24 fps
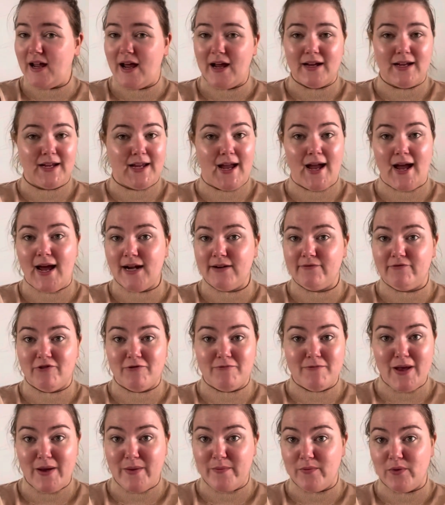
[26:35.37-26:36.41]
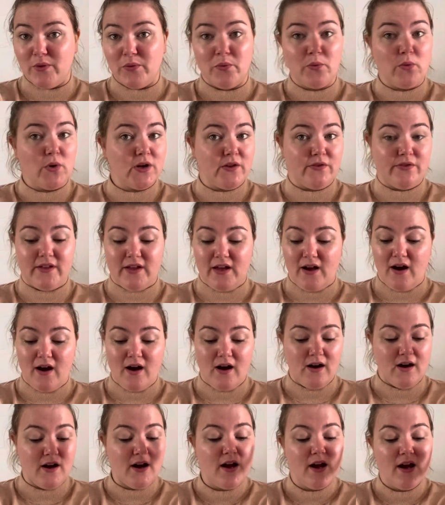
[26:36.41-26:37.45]
I can't remember what they
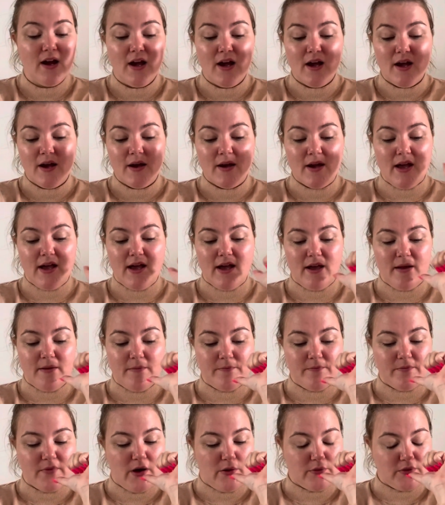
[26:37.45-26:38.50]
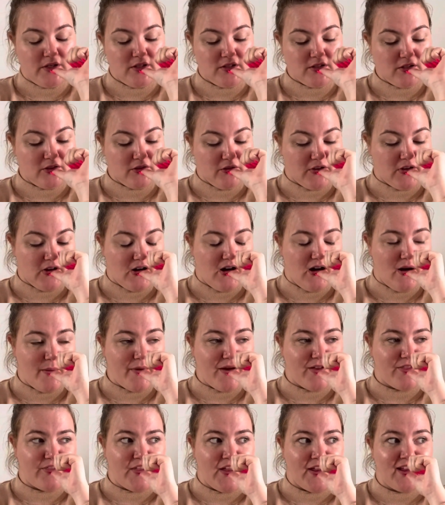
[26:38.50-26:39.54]
are. I'll need to look it up. I
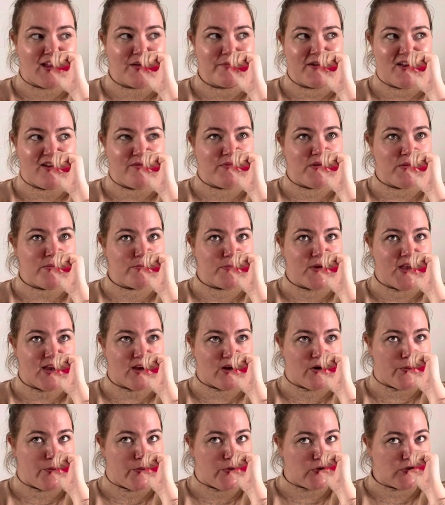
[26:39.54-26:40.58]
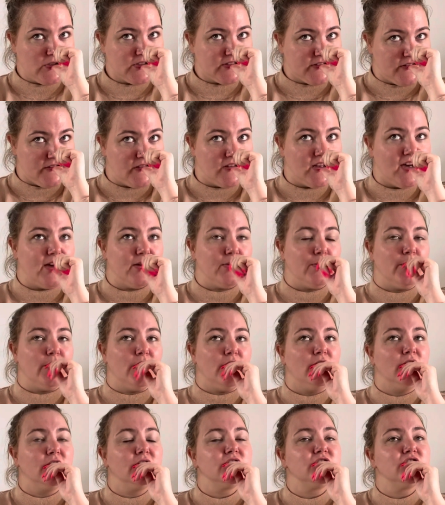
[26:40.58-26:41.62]
think it might have been Becca Watson that I
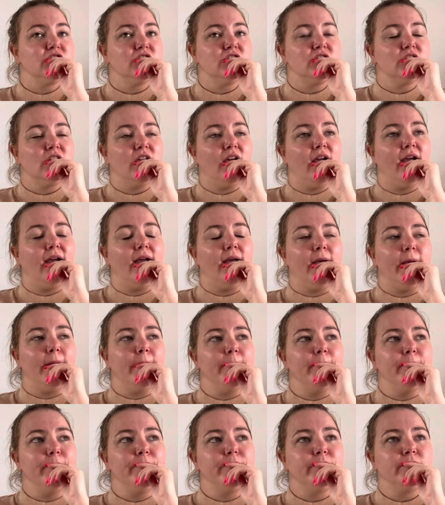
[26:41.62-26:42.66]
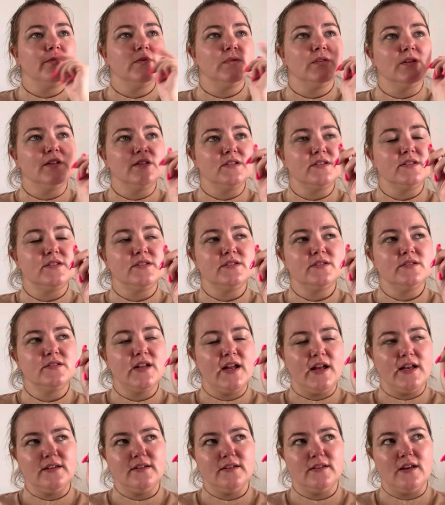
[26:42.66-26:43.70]
watched that
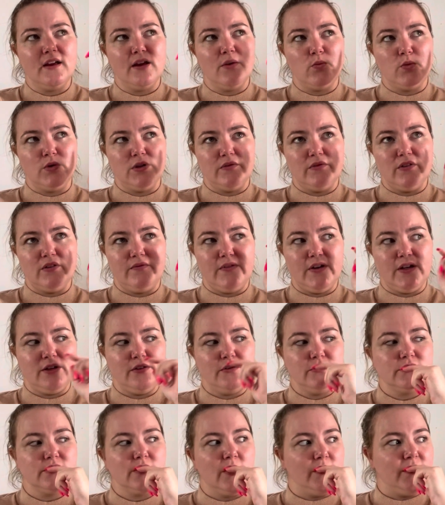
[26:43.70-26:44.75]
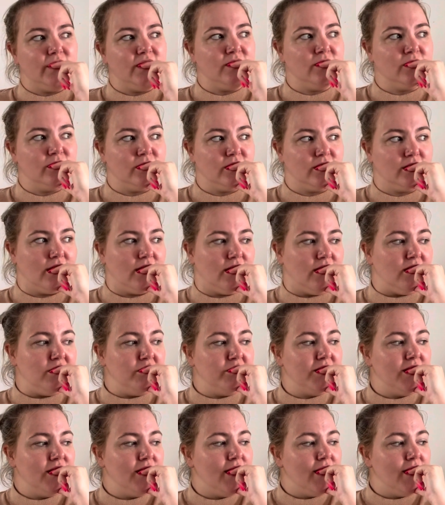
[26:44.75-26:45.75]
stated it in one of her videos, so I'll need to look that up.